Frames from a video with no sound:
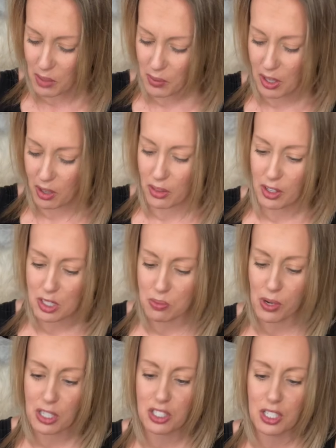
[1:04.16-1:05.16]
we go. There's
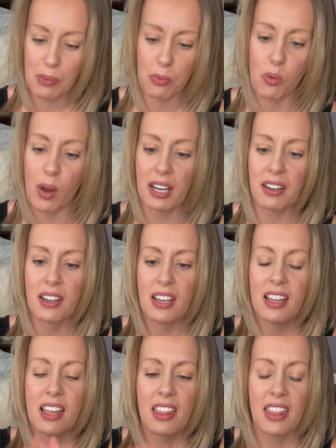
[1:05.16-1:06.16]
brush number one.
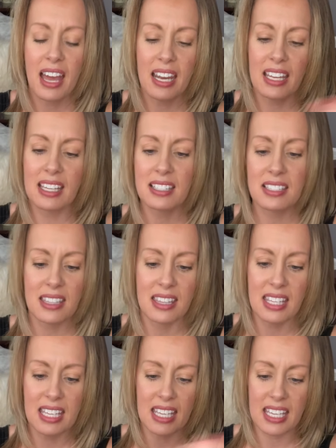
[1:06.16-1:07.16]
That is
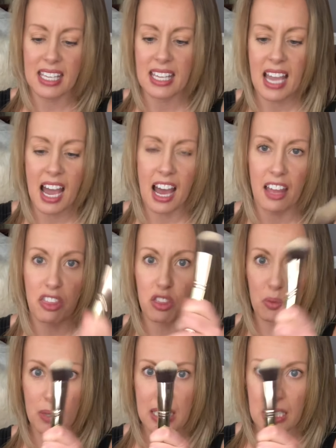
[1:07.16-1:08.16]
the
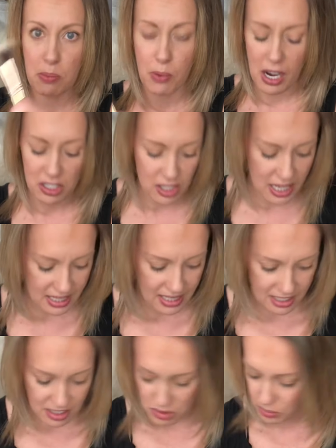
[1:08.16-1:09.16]
3D brush and
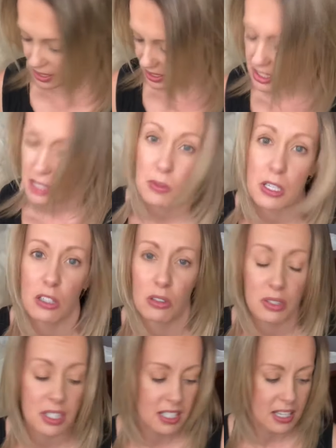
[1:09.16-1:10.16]
it is ready to be
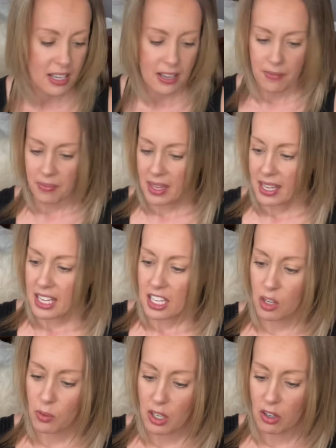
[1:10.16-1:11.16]
used.
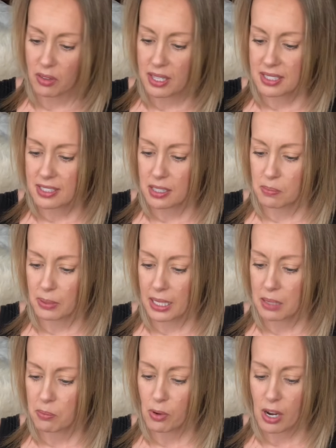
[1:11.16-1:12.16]
Here we go. This is the
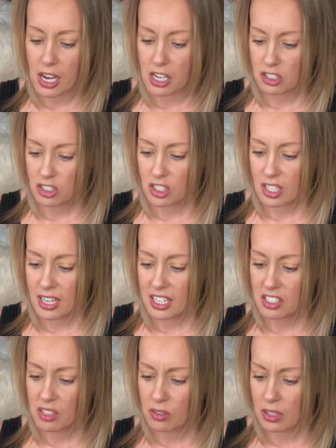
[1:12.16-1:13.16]
blend brush. I
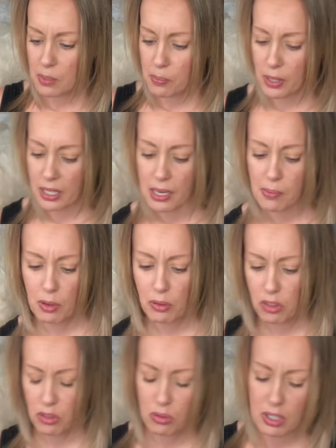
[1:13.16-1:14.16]
generally put
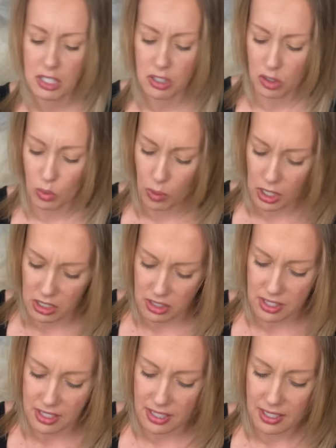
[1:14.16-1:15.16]
about 3
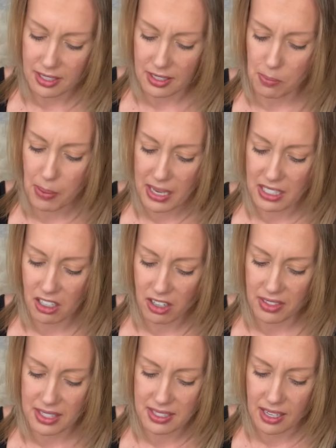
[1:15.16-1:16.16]
squirts depending
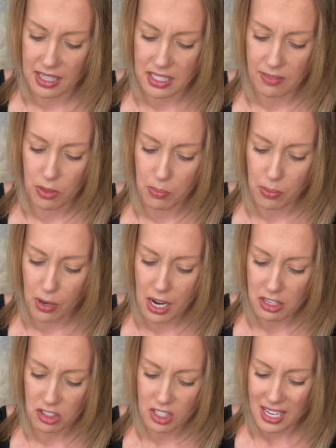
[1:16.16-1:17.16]
on the size of the
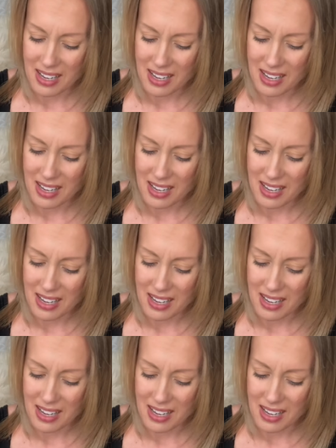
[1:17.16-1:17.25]
brush.